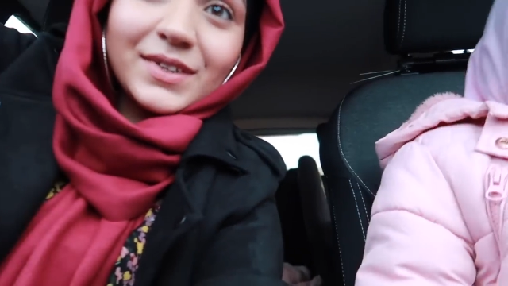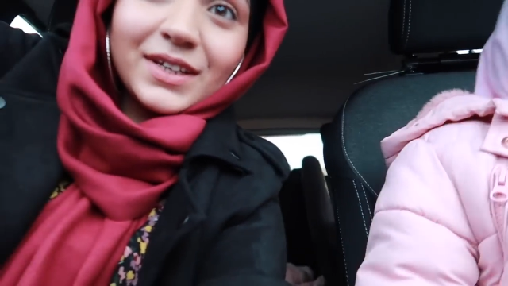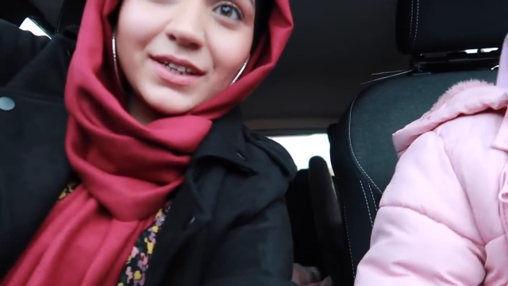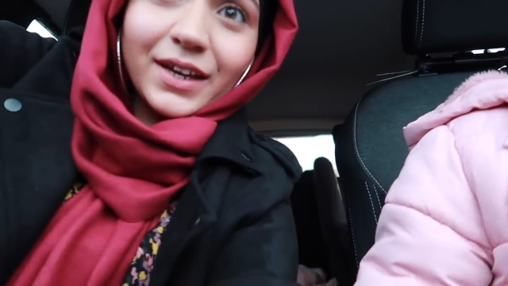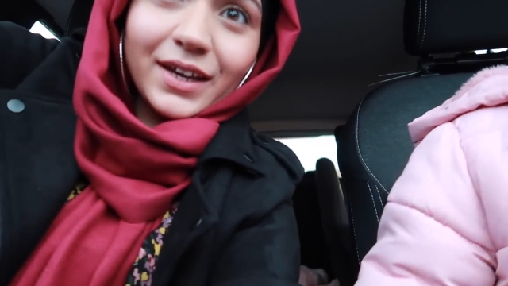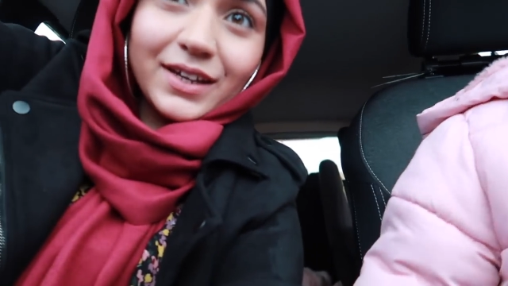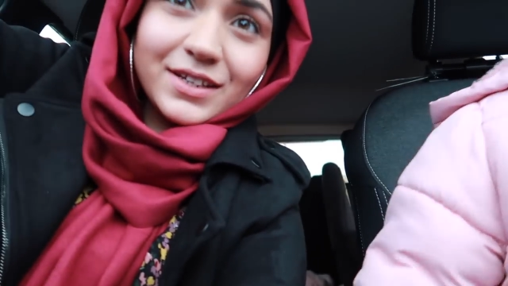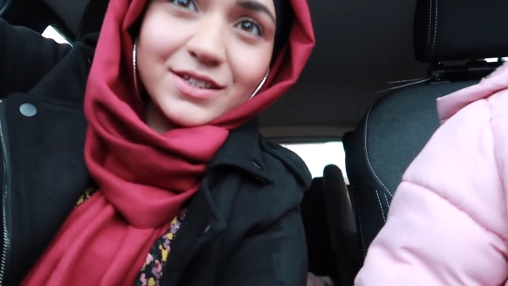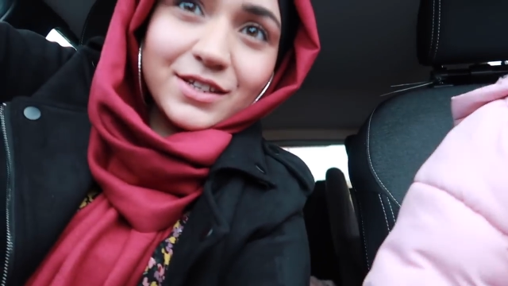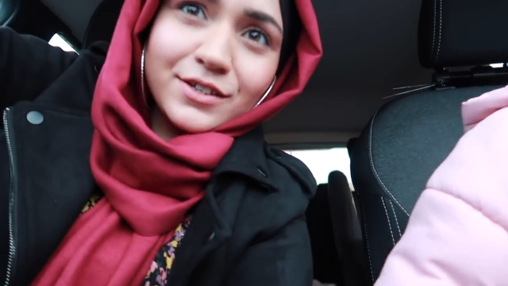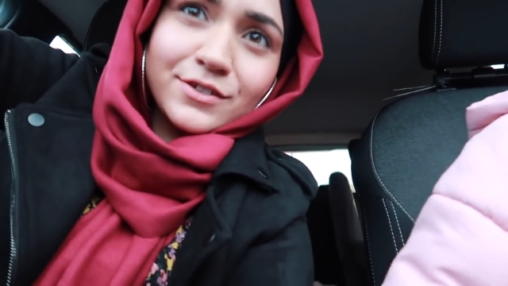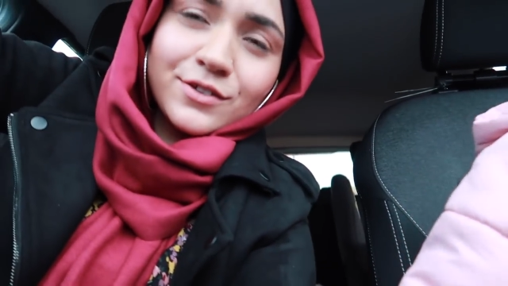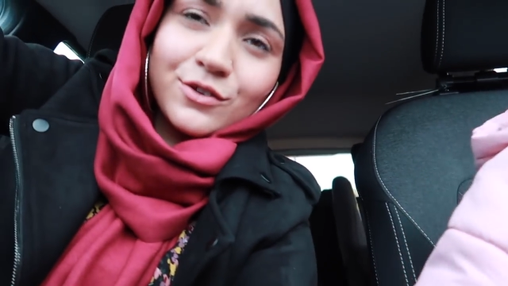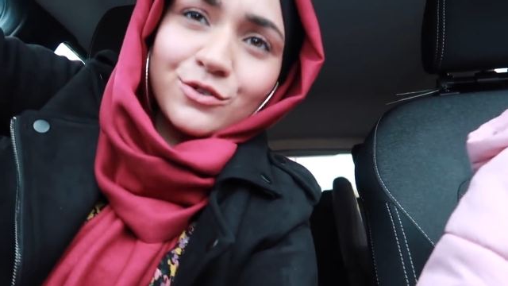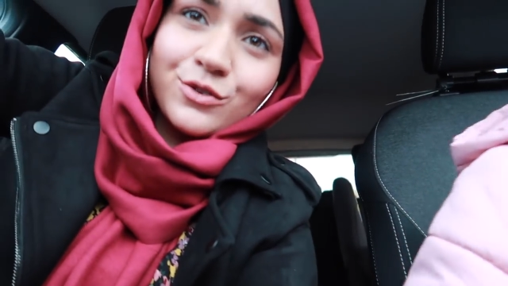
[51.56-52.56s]
yeah, least
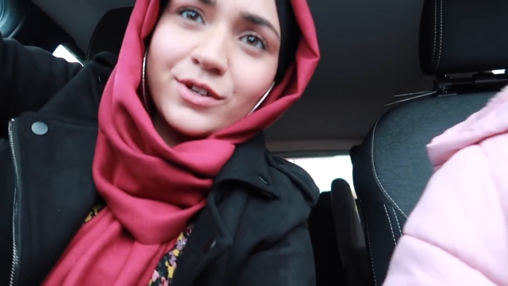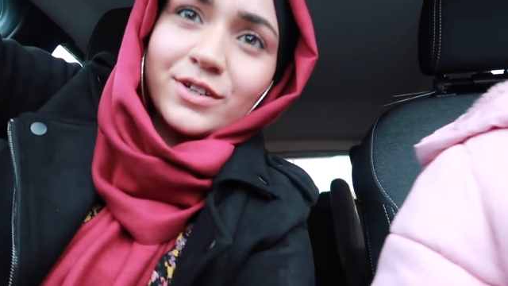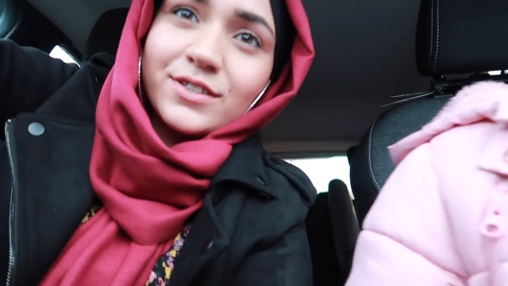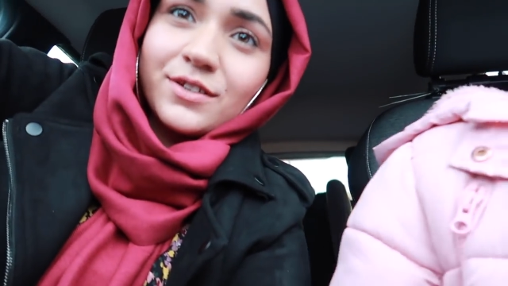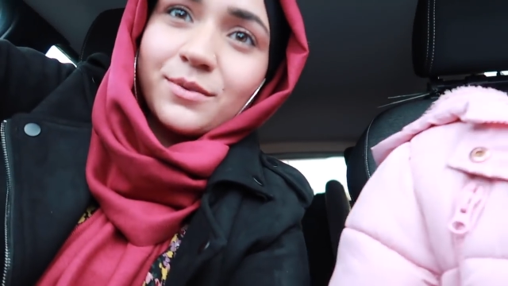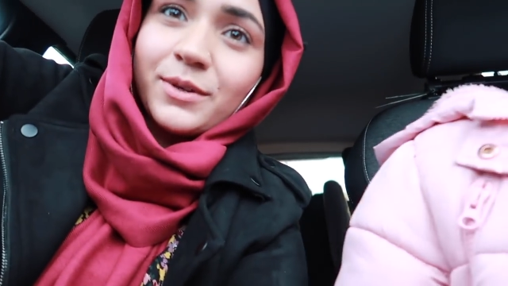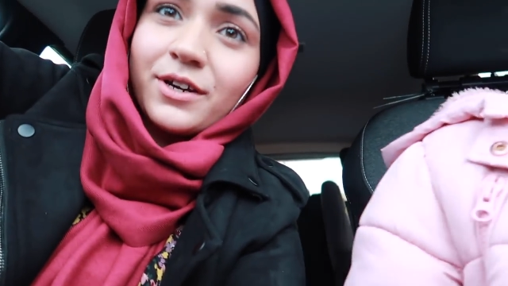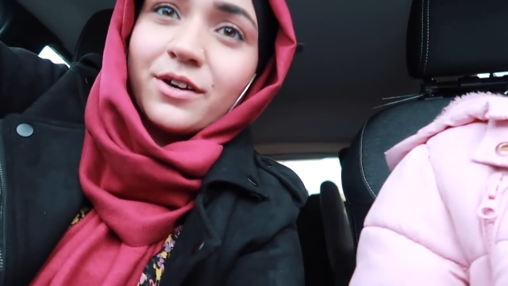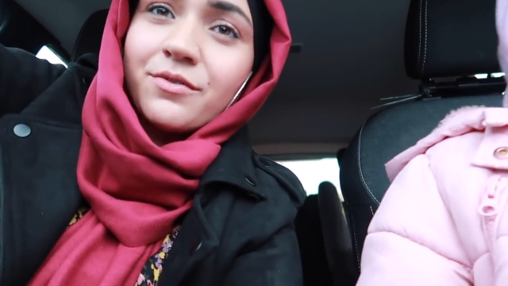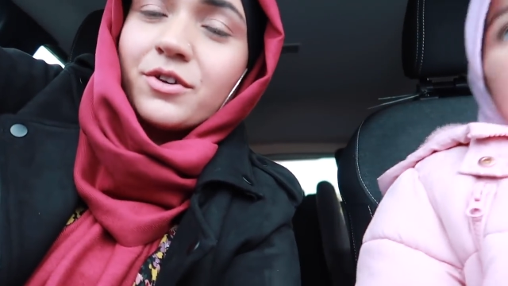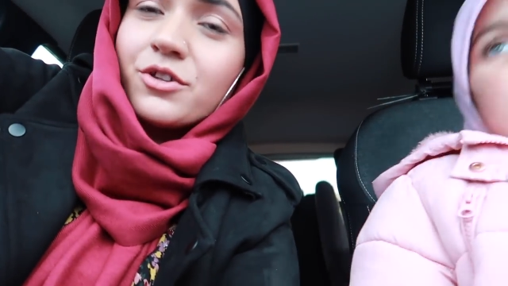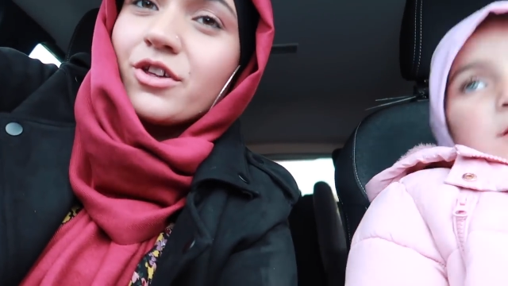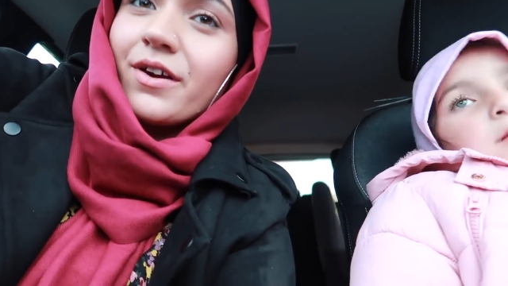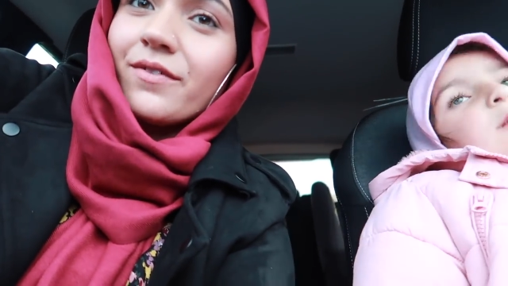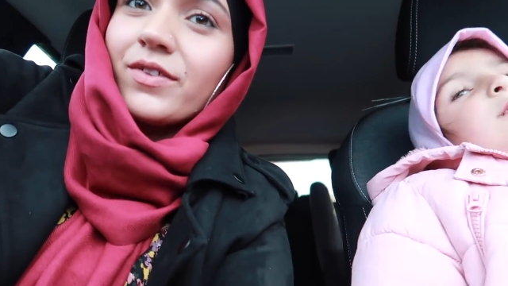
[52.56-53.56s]
needs to go to toilet, so we gotta
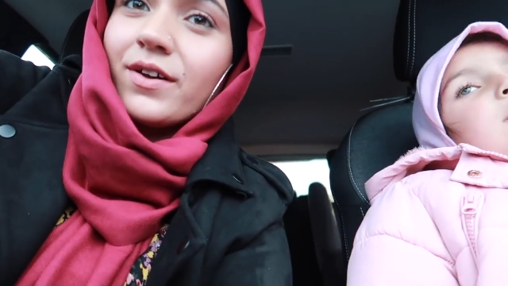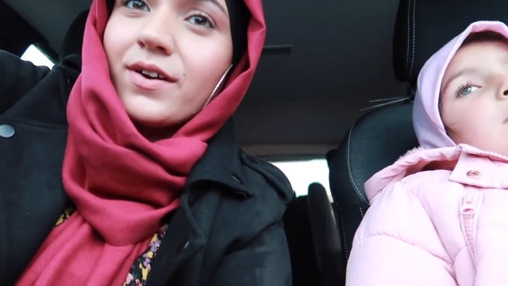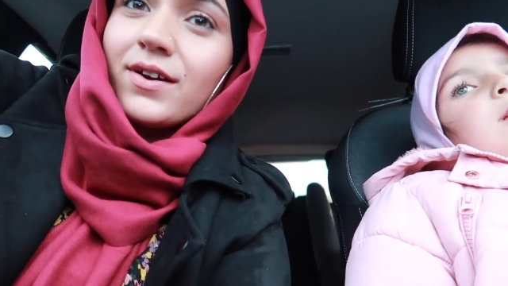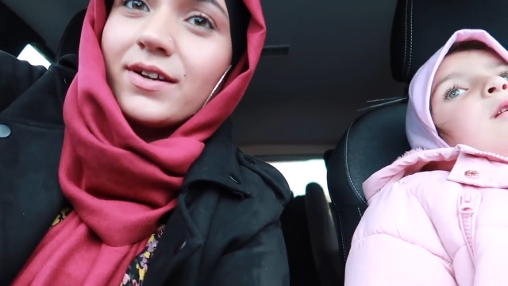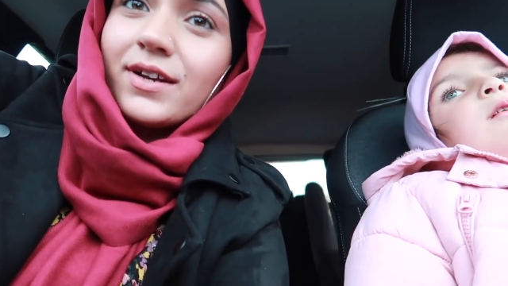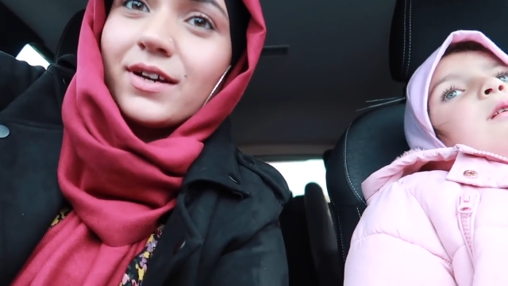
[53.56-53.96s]
rush out of the car